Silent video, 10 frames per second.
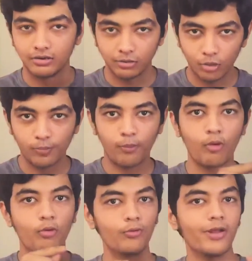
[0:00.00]

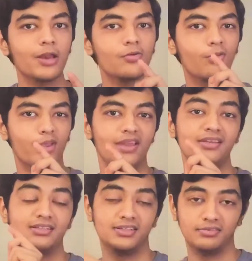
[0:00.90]
Oppo Reno
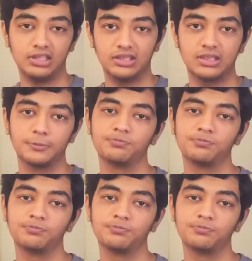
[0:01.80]
8 series.